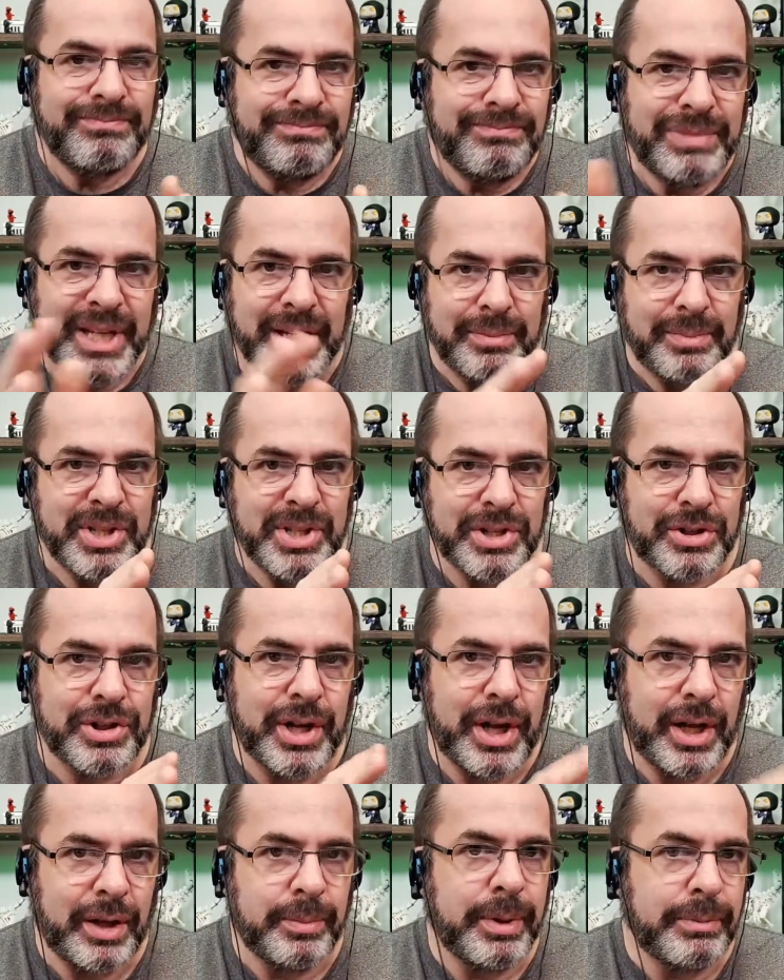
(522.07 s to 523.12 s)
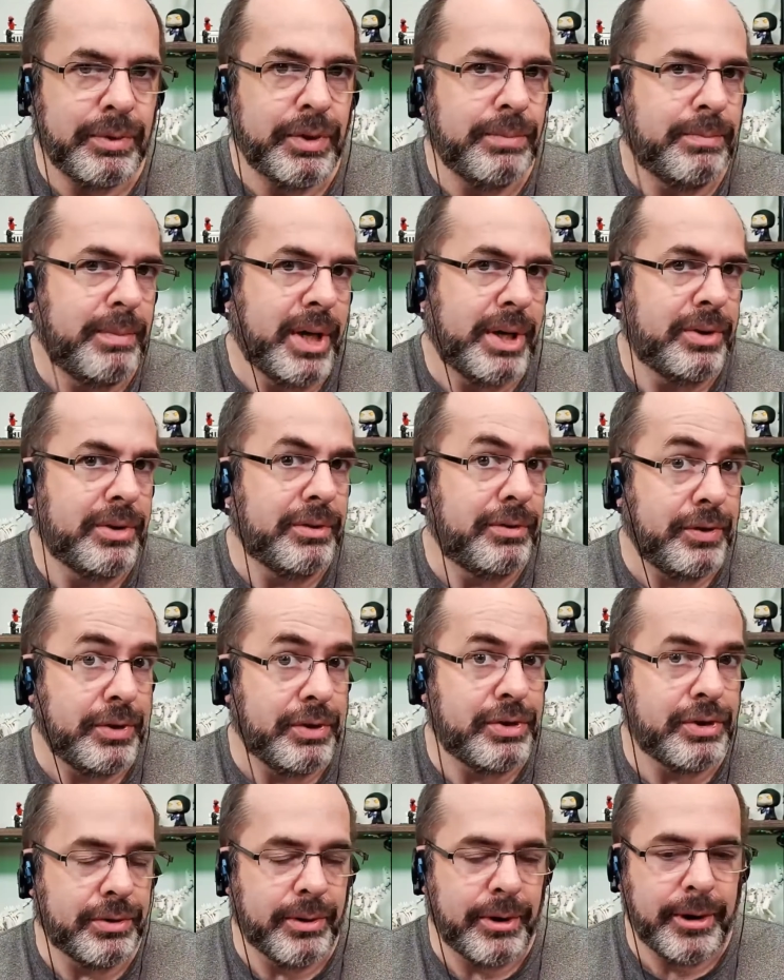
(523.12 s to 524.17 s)
be in a position to help him do better in the
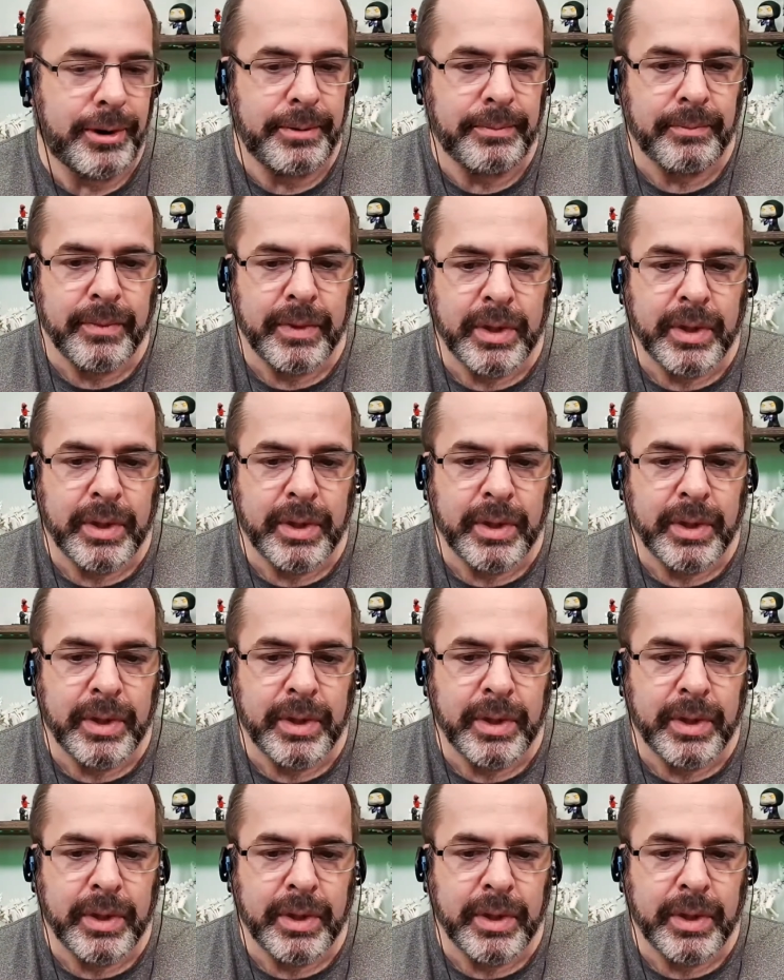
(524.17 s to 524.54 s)
future, right?